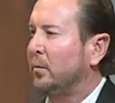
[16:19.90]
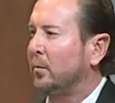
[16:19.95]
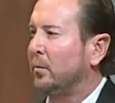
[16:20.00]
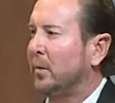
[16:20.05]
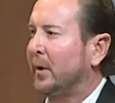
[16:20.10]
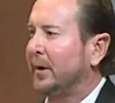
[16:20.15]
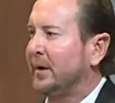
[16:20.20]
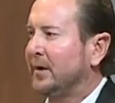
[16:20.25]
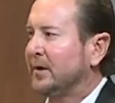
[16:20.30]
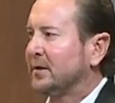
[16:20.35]

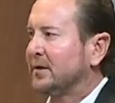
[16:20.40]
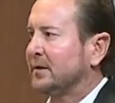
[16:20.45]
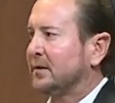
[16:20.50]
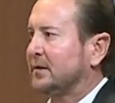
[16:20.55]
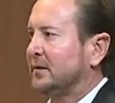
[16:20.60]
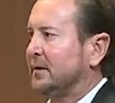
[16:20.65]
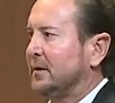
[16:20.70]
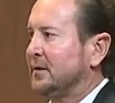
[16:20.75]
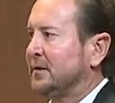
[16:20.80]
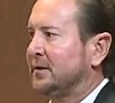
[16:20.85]
But
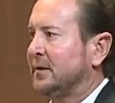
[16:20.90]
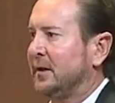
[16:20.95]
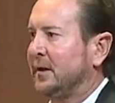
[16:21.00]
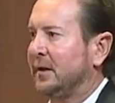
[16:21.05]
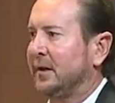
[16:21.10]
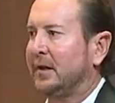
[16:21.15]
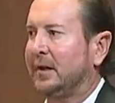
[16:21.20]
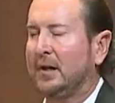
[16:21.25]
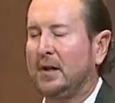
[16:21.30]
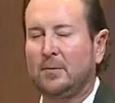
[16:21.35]
here's, here's
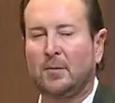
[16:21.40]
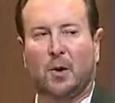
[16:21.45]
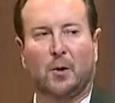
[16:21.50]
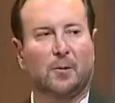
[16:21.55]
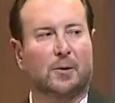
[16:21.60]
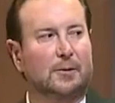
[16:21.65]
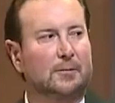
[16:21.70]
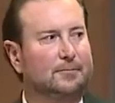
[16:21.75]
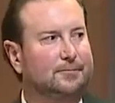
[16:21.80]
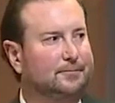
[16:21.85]
another key
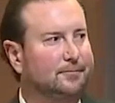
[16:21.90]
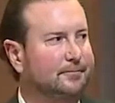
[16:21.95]
moment.